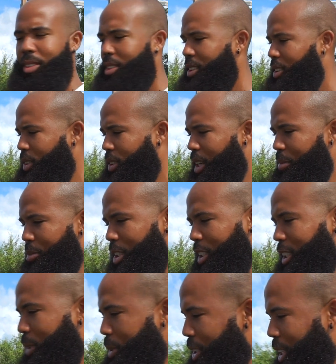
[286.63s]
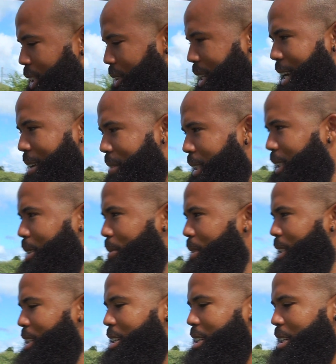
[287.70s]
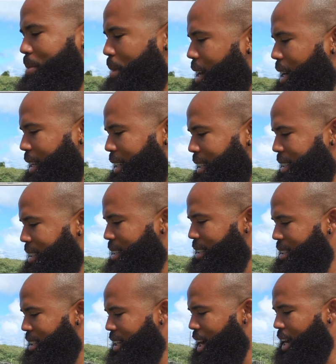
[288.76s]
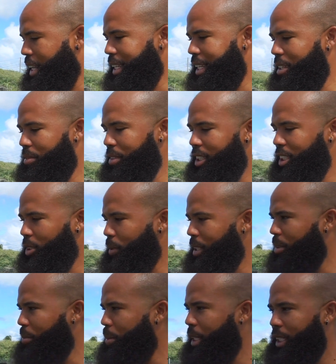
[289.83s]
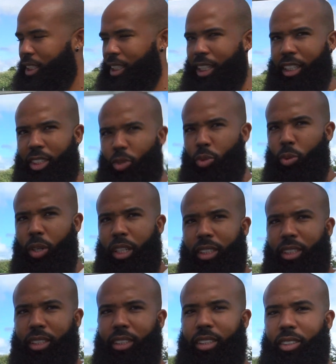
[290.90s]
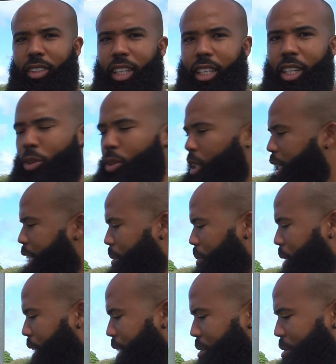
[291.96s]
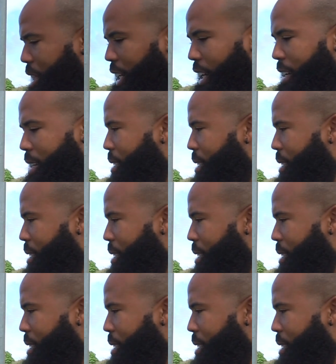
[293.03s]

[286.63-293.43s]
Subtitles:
So obviously we try to harvest them in the early morning or the evenings when the place is at its coolest, so that they could keep their vigor.